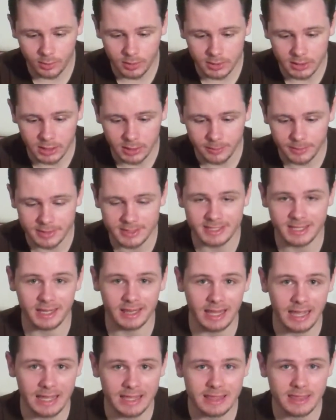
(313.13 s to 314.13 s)
want to talk about is the
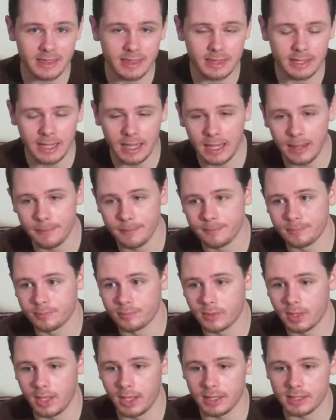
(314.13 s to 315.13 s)
length of the game.
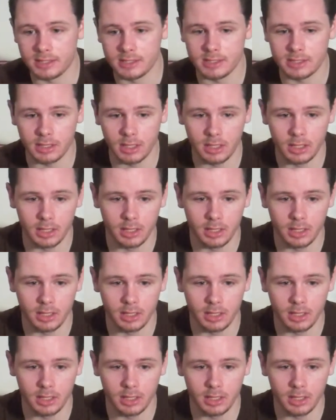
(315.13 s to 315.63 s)
It's